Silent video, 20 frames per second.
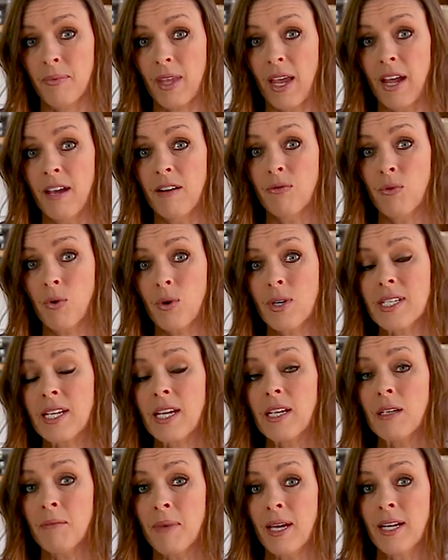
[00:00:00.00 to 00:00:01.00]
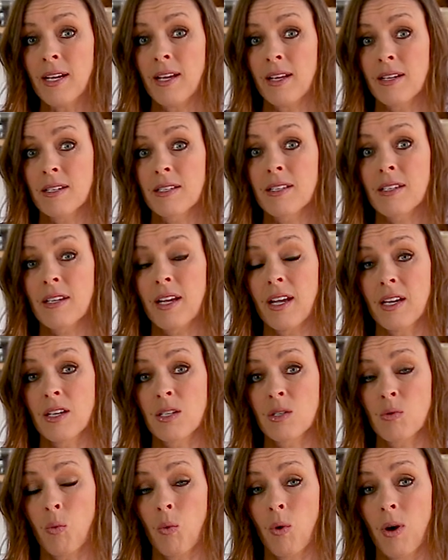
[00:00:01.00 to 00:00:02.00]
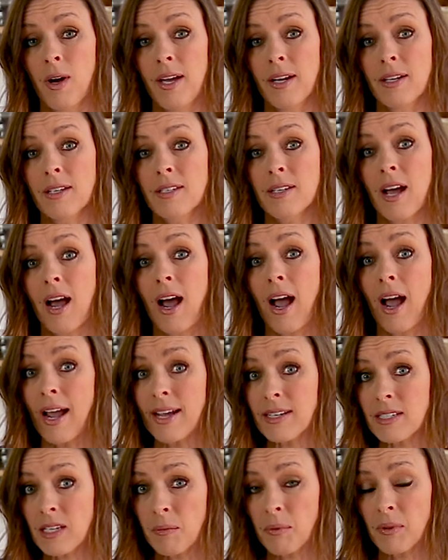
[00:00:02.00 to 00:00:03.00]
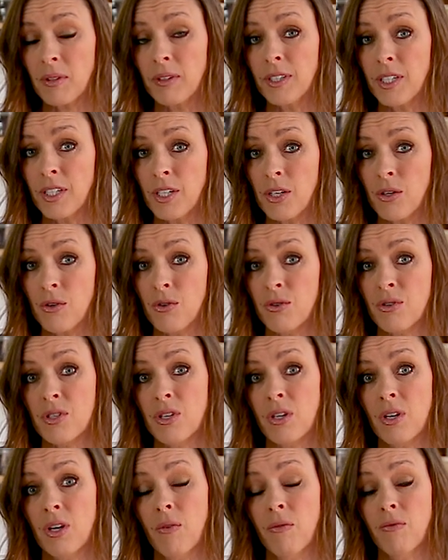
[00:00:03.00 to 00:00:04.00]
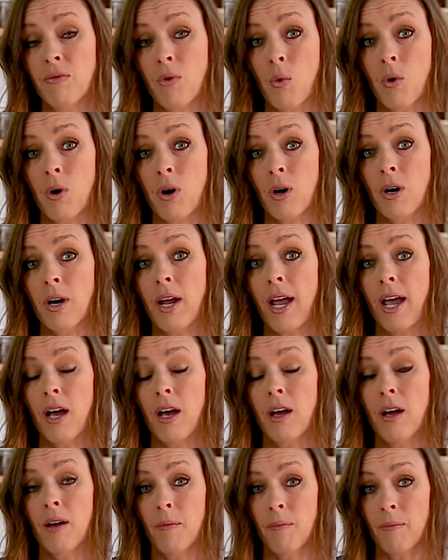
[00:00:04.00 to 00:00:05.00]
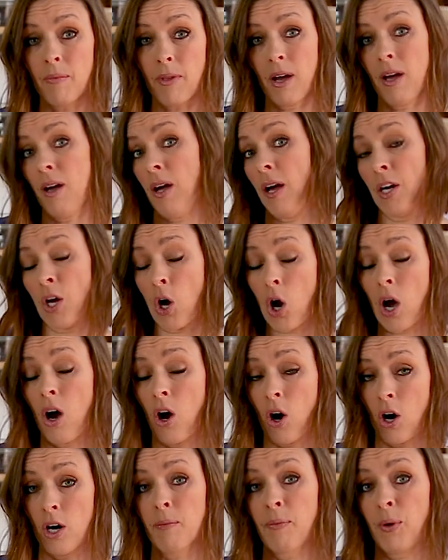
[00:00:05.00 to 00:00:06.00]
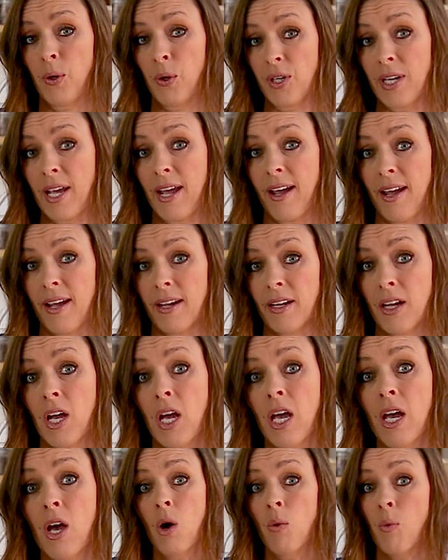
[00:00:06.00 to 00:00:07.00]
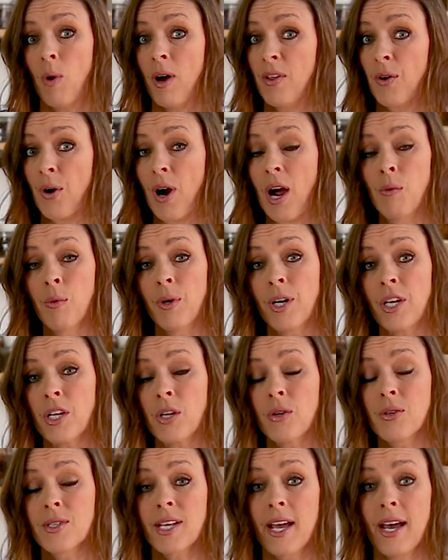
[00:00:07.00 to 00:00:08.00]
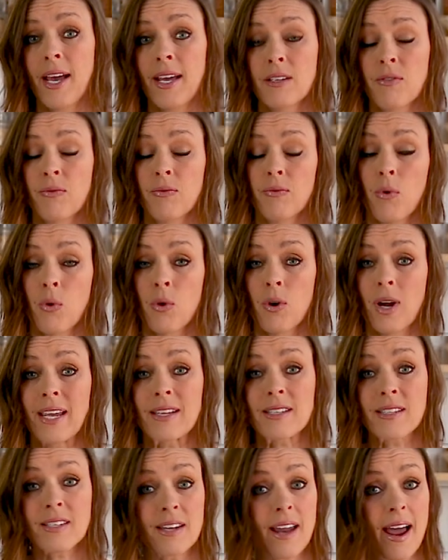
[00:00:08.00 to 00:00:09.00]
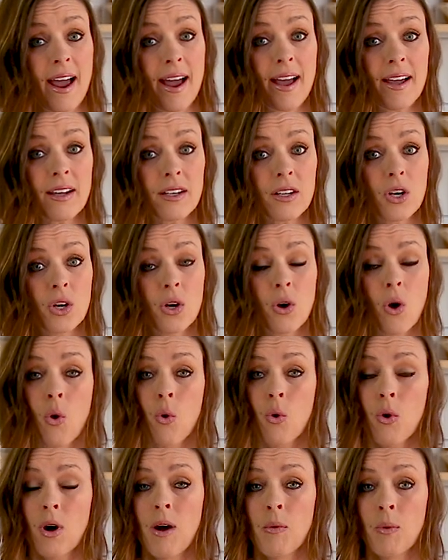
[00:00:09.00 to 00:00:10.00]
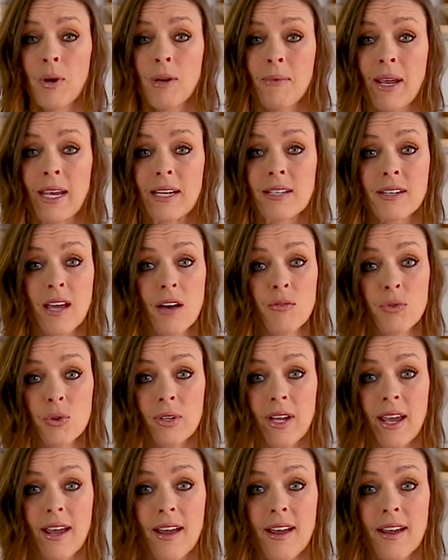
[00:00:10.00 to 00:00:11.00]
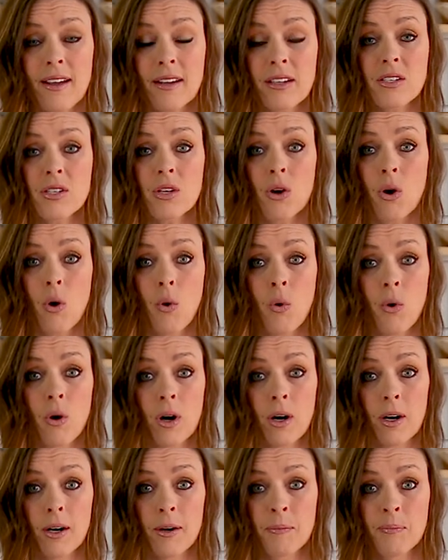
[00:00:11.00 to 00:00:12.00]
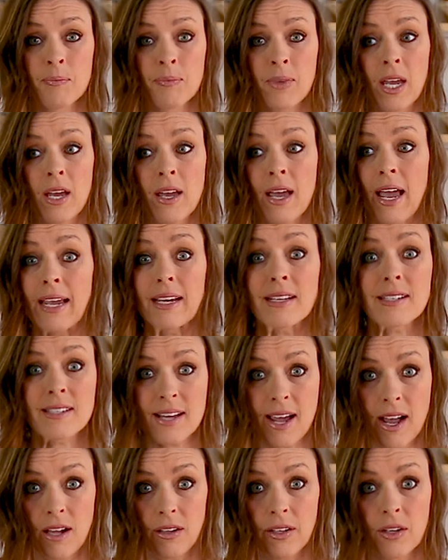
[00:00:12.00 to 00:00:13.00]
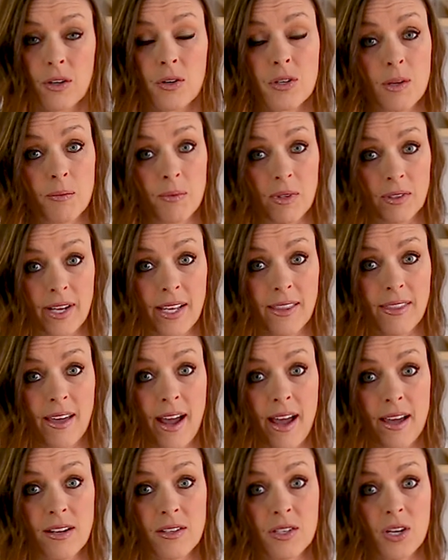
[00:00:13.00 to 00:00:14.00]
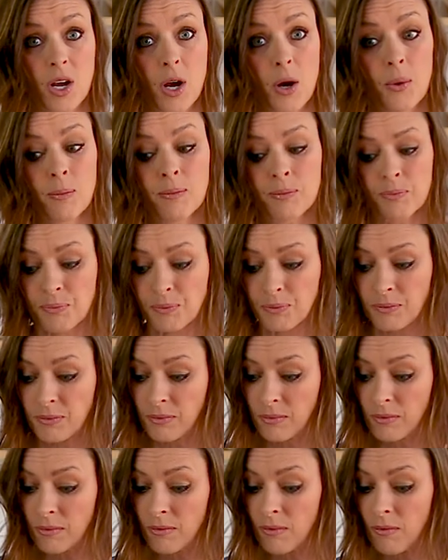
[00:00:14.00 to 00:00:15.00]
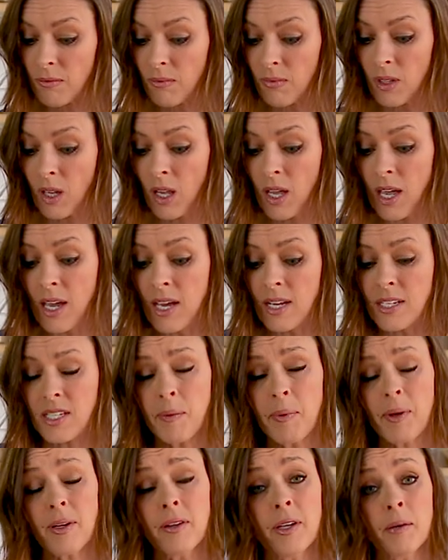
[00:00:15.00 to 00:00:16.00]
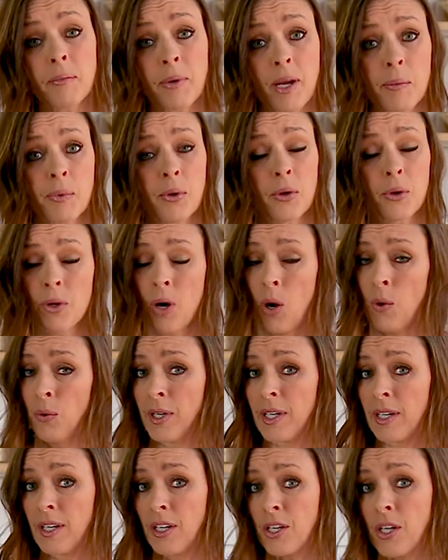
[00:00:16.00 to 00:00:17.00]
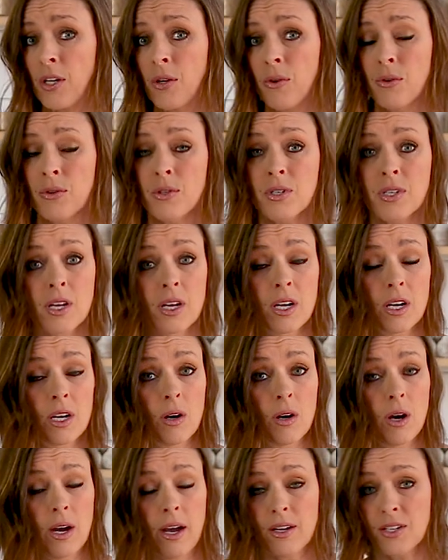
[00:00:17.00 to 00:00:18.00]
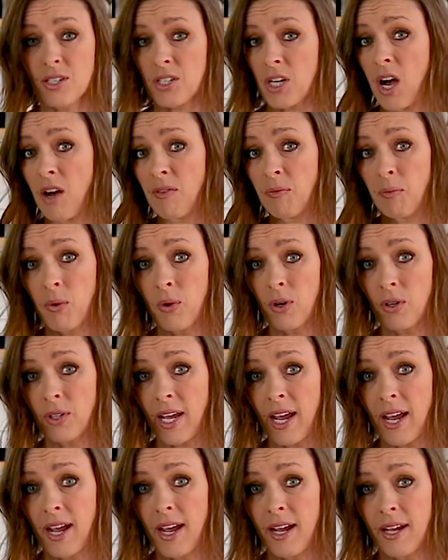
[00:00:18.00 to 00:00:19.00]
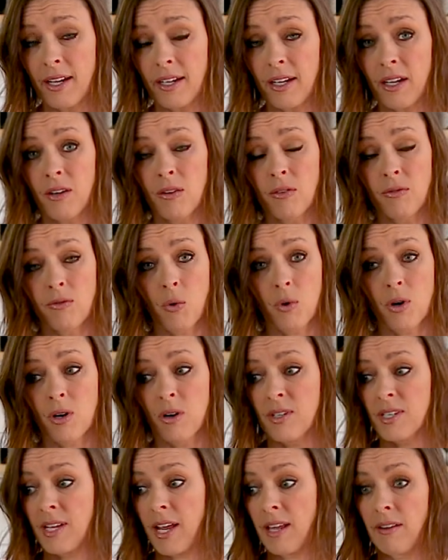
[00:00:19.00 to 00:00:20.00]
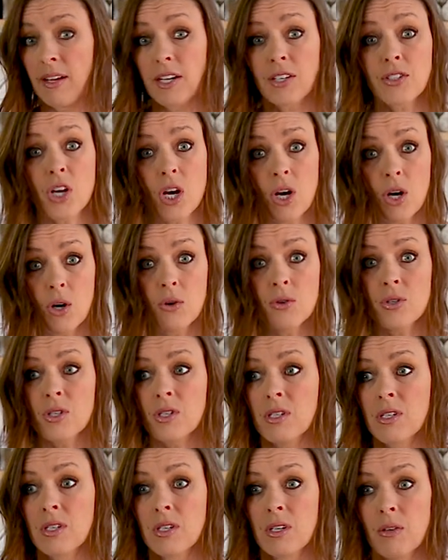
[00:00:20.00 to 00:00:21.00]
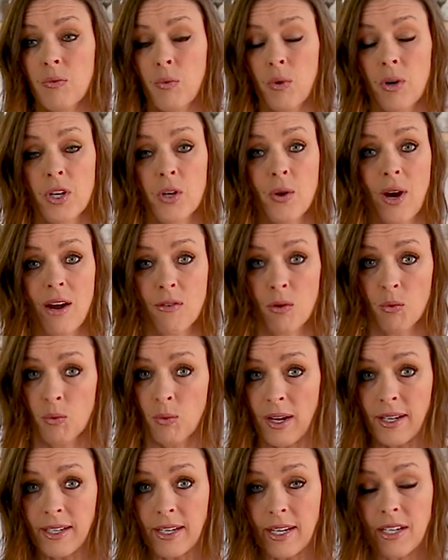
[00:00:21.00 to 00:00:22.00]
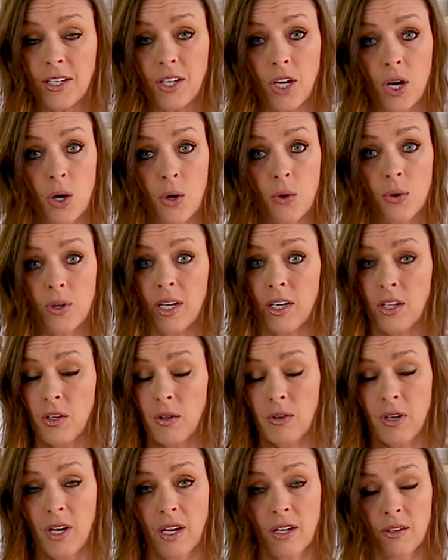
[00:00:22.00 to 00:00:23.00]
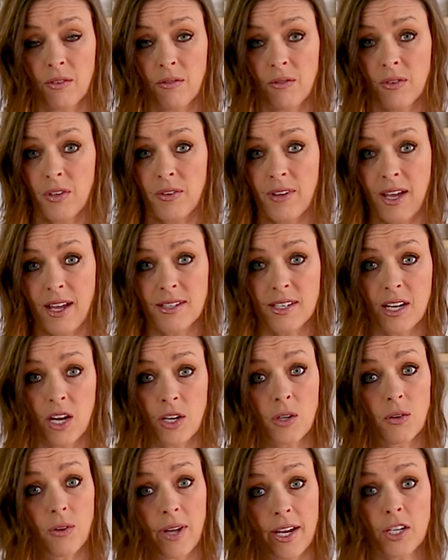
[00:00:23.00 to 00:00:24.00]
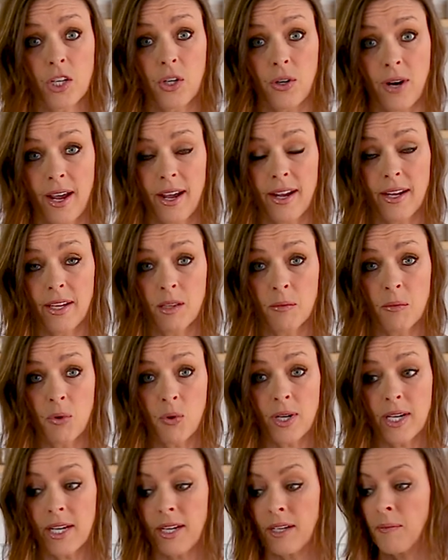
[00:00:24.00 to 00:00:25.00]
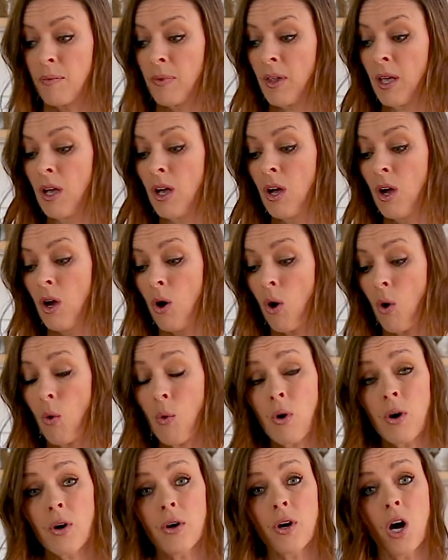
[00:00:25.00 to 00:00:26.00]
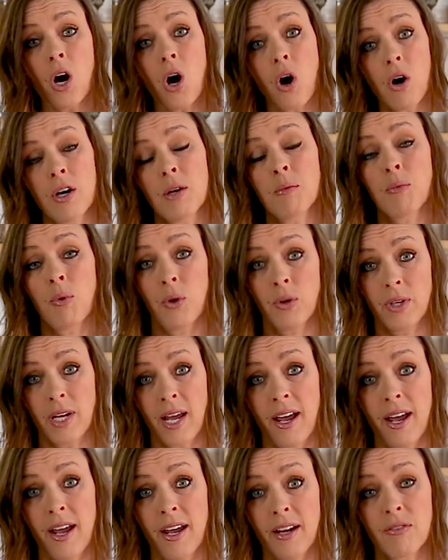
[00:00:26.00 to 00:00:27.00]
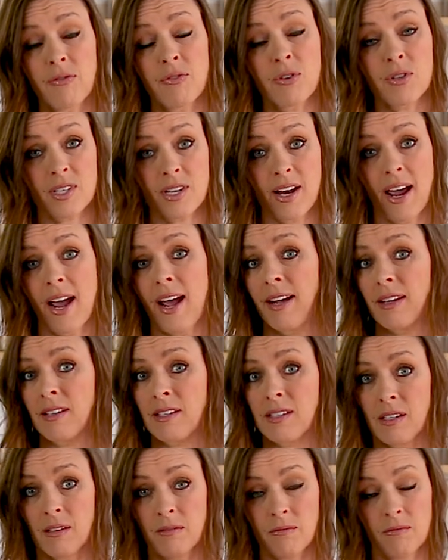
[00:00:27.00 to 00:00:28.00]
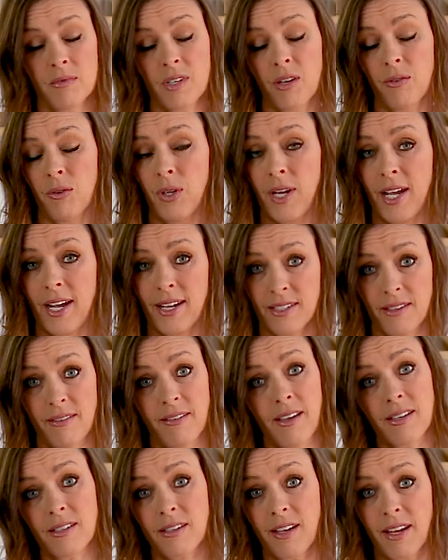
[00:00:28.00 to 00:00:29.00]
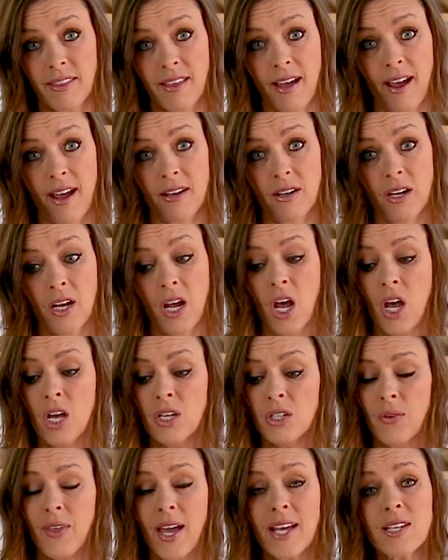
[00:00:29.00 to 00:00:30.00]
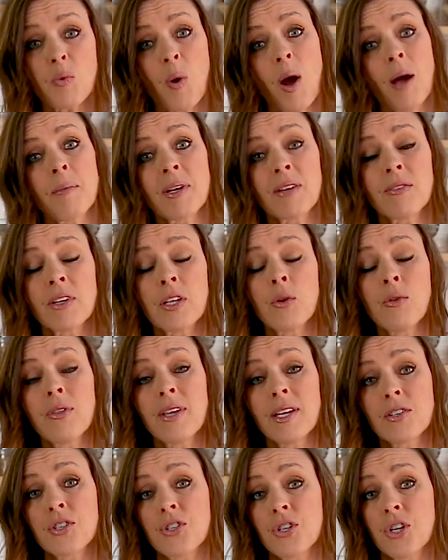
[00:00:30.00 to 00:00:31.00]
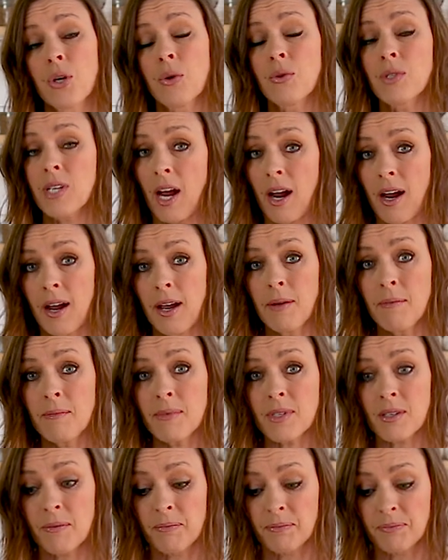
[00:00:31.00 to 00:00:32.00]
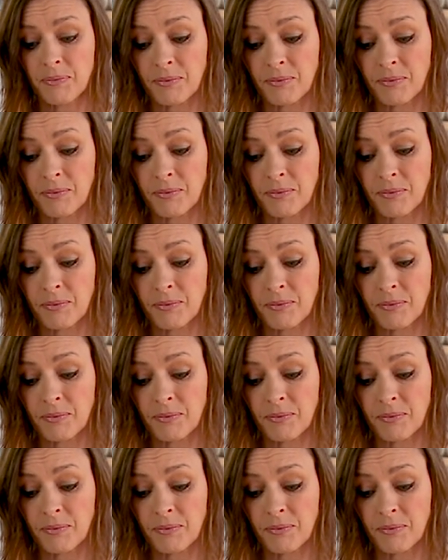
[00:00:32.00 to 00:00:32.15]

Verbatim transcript: And 14 minutes is what I typically use for uh, a, a hard boiled egg, whether I want to use that for a snack or I want to make deviled eggs or egg salad or something like that. So typically people are only going to use a soft boiled egg for say like toast where you have a runny yolk and, and that's how you like your egg in the morning or a hard boiled egg for snacks and deviled eggs and things like that. So that's why I'm giving you these two times.